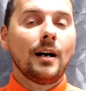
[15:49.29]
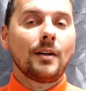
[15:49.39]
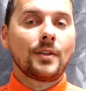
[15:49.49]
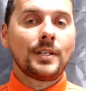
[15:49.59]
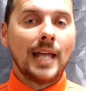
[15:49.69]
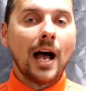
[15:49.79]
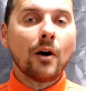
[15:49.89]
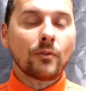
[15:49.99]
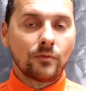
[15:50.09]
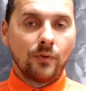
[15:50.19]
the
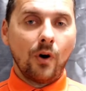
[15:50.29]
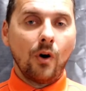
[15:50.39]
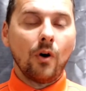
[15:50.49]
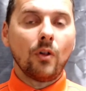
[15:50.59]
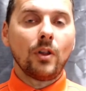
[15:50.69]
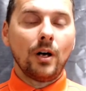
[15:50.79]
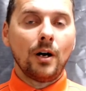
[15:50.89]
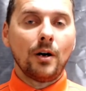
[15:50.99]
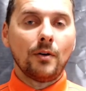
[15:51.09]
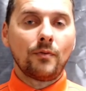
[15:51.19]
downfall
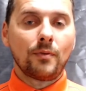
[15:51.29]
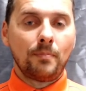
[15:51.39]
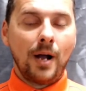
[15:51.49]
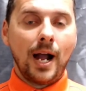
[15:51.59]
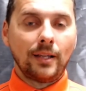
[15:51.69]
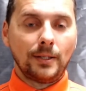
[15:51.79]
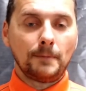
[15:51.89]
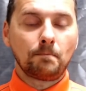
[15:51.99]
of Pilate.